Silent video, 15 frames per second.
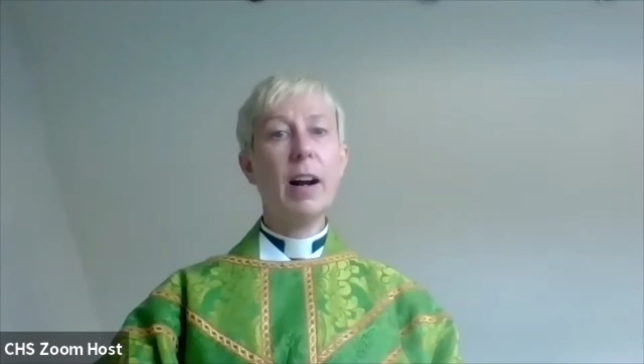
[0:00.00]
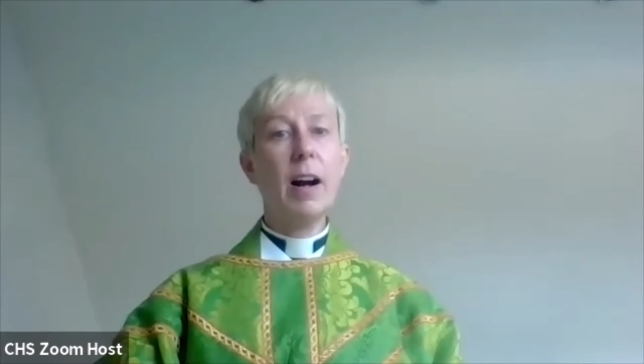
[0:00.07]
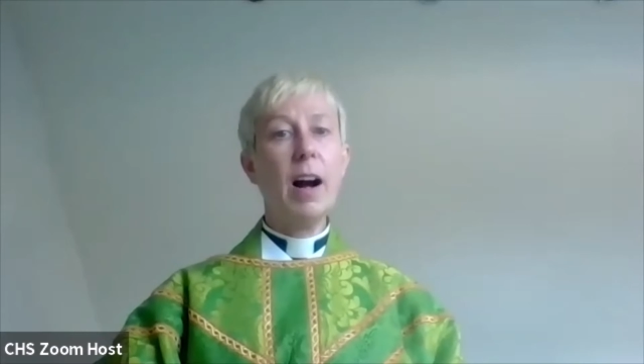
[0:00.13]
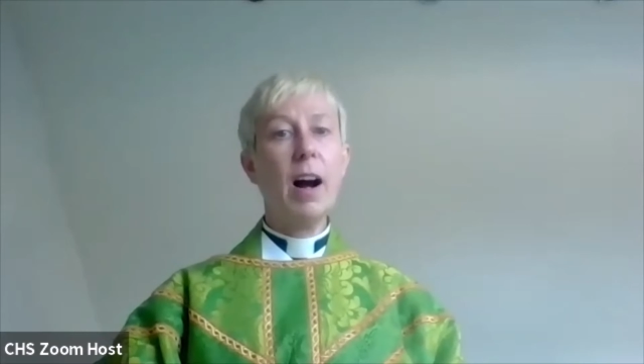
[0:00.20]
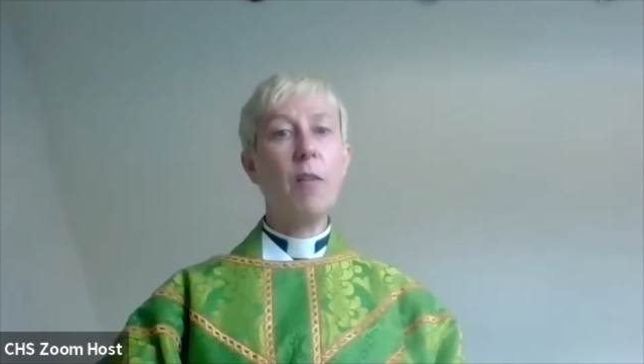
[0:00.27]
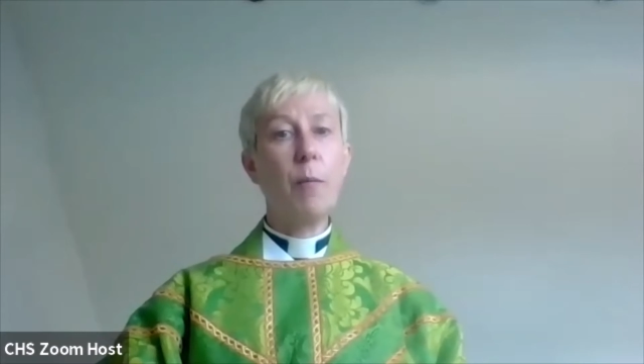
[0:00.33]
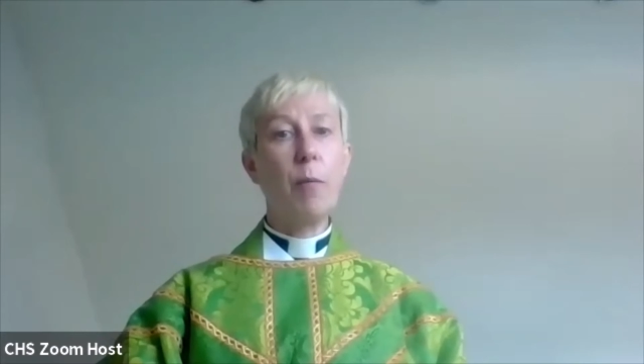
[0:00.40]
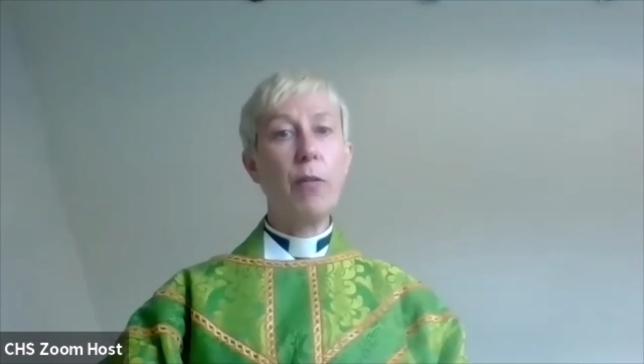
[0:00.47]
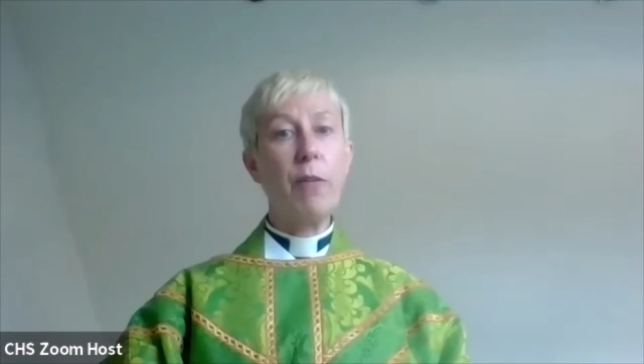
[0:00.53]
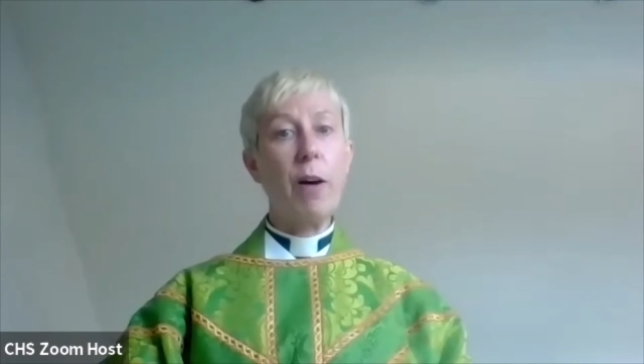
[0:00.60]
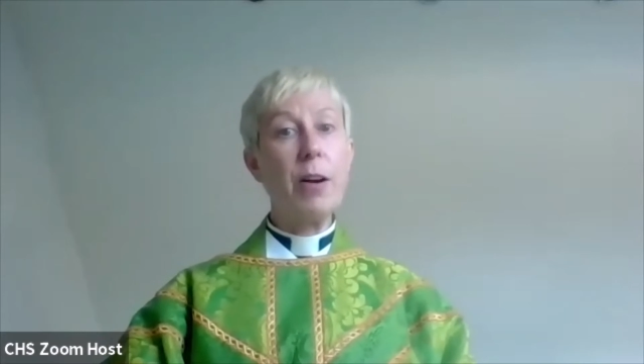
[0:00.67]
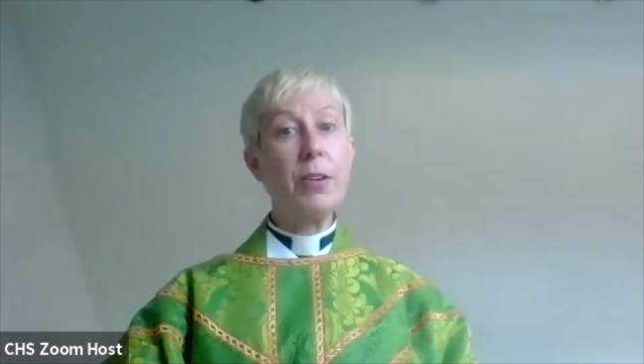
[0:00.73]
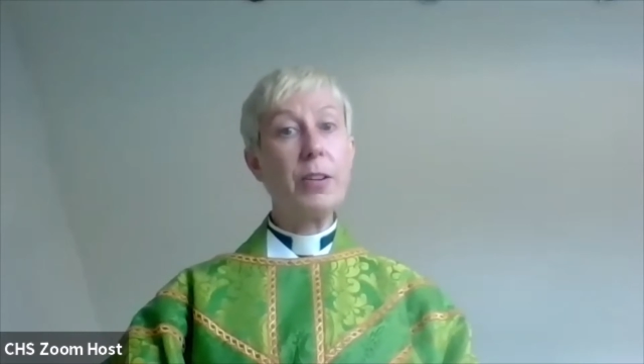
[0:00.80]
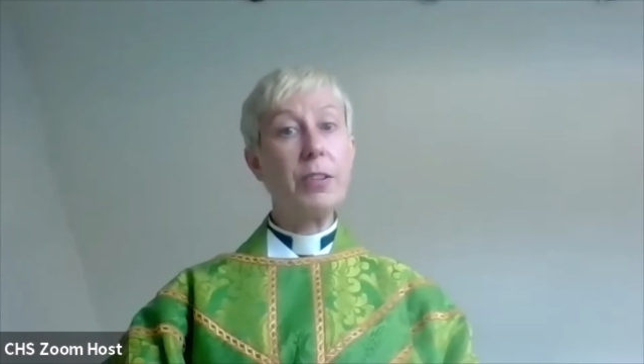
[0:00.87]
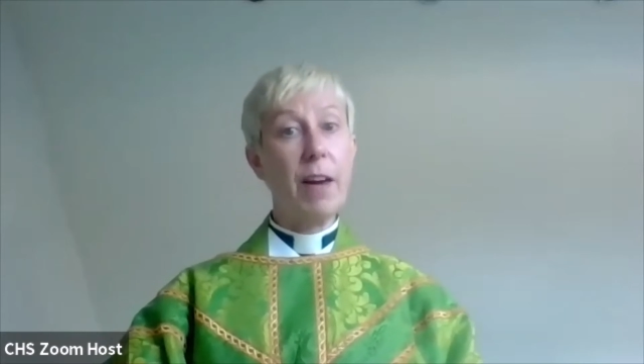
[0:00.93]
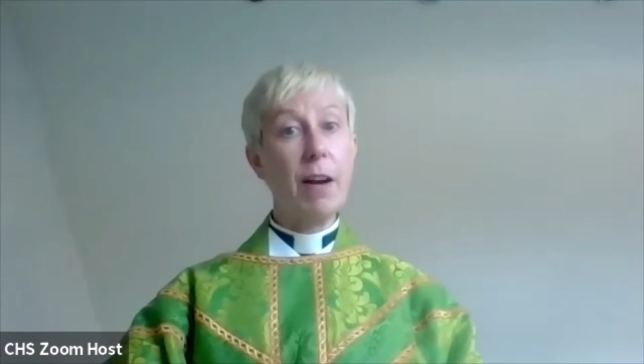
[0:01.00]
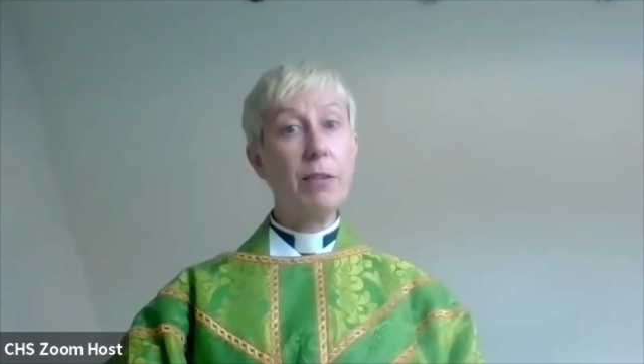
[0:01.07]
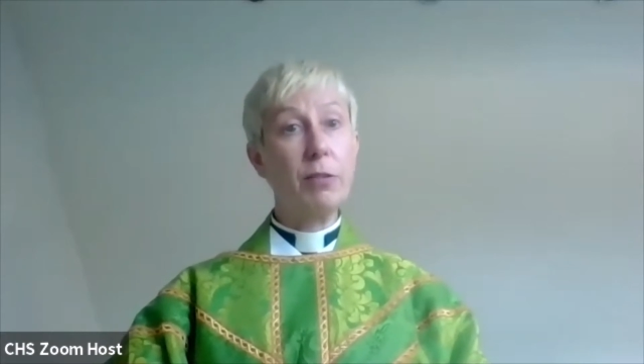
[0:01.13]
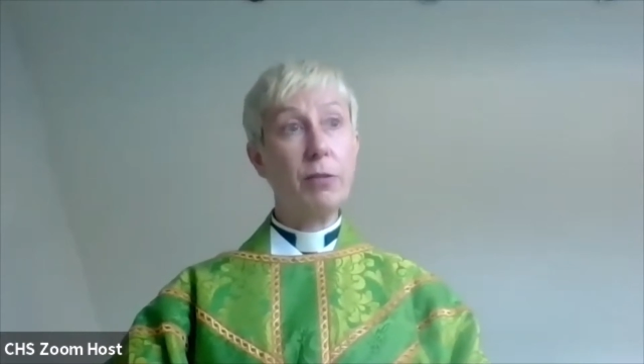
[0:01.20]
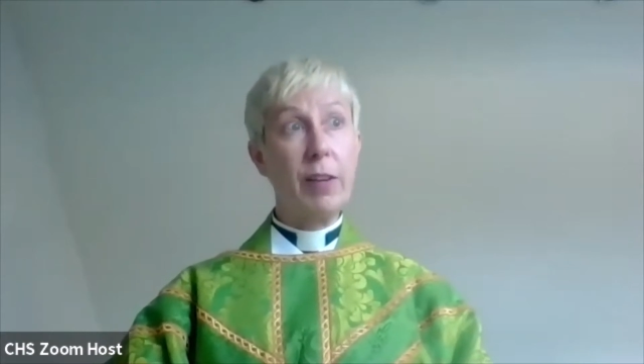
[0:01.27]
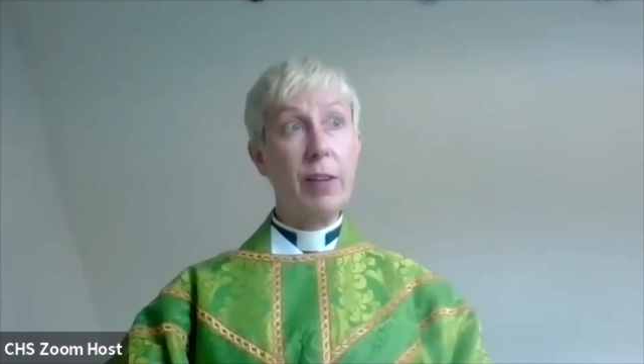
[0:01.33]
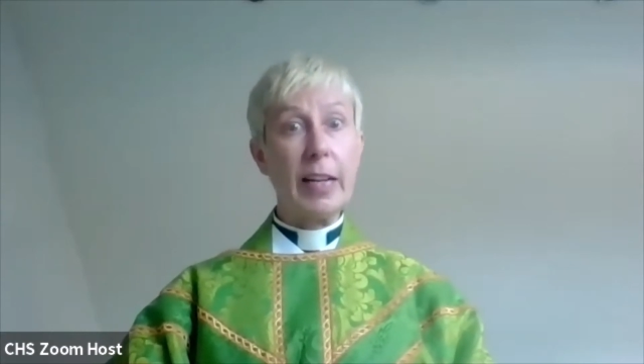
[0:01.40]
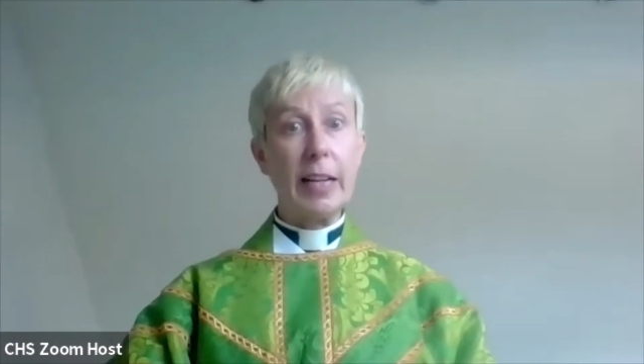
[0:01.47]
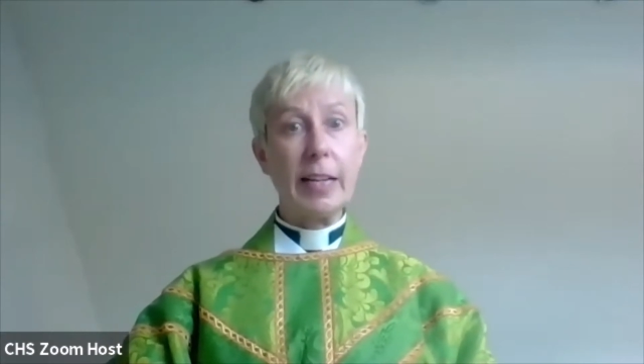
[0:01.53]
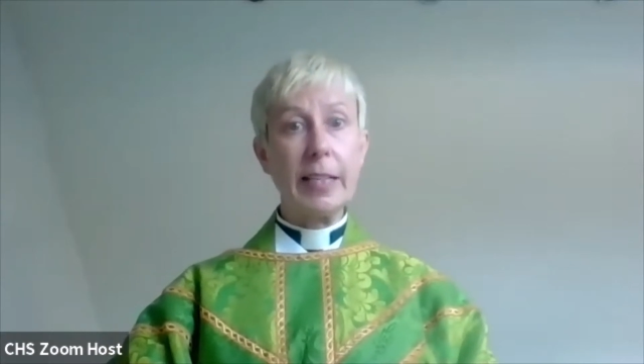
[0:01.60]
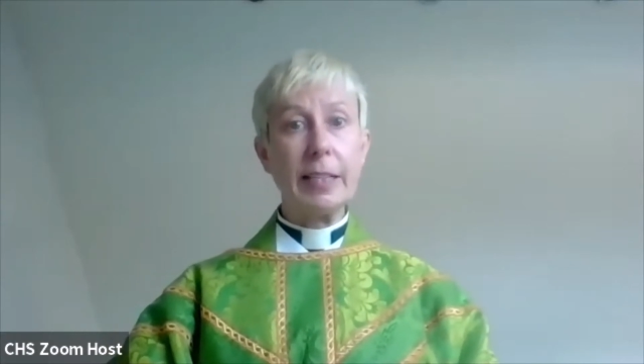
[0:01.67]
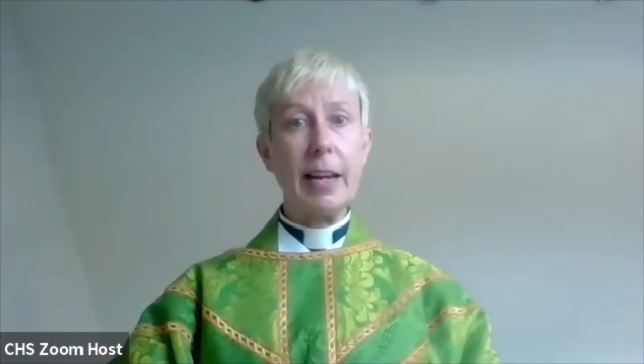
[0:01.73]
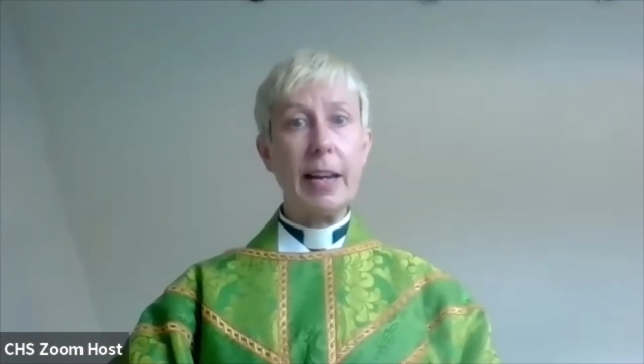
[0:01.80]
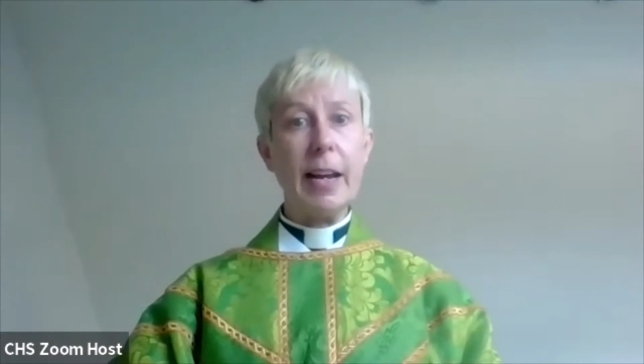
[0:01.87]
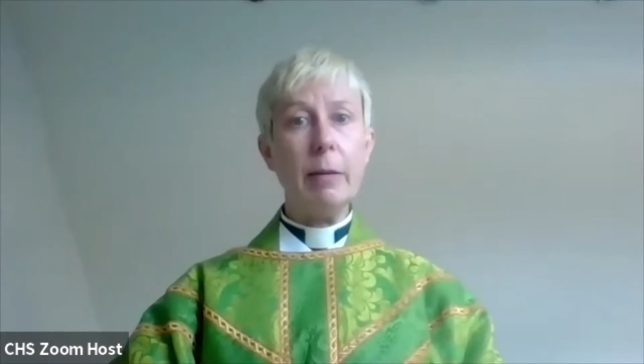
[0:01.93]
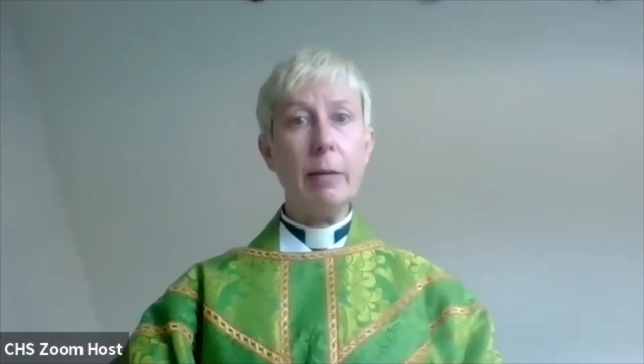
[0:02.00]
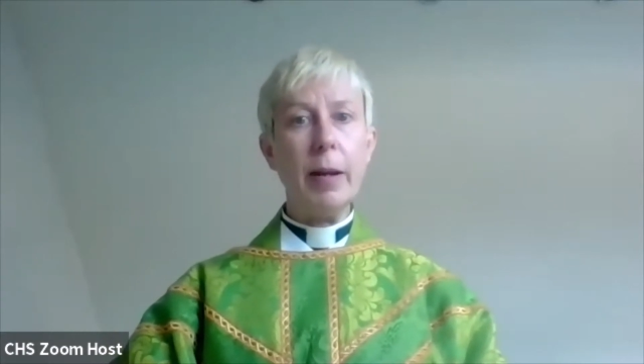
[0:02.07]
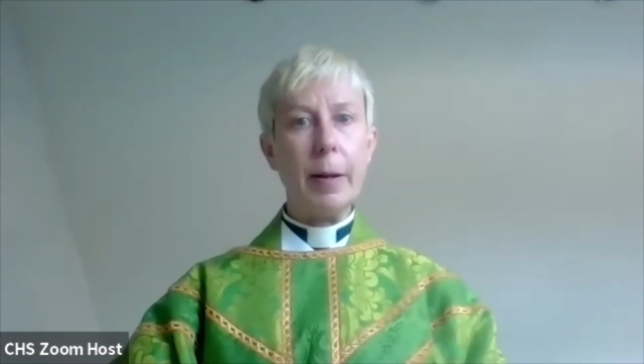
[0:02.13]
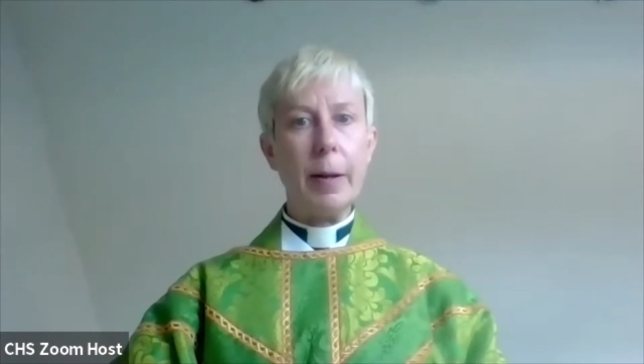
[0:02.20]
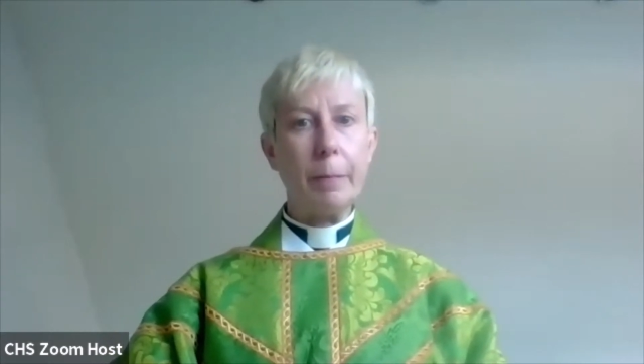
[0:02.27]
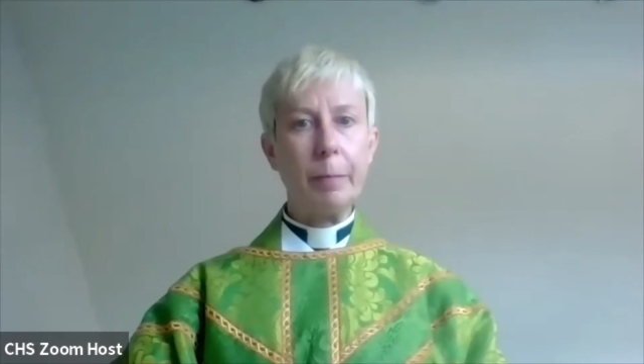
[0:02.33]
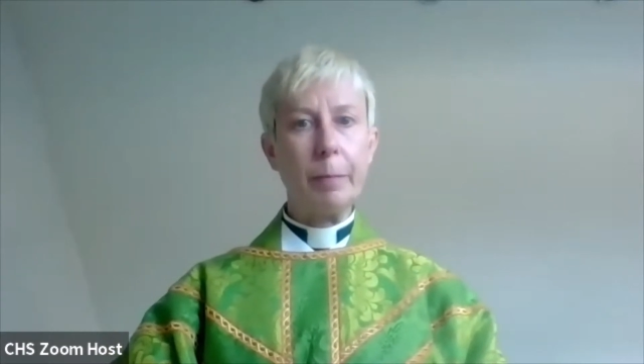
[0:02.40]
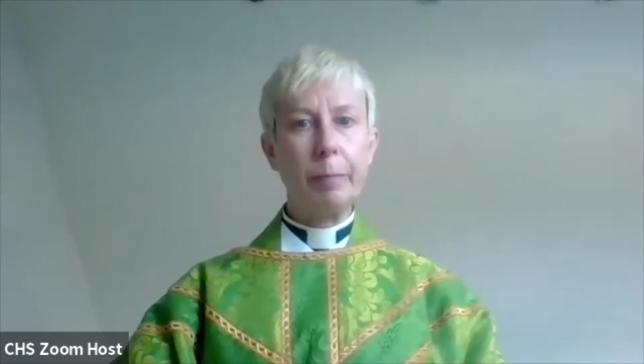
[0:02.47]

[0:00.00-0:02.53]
have provoked those feelings in me.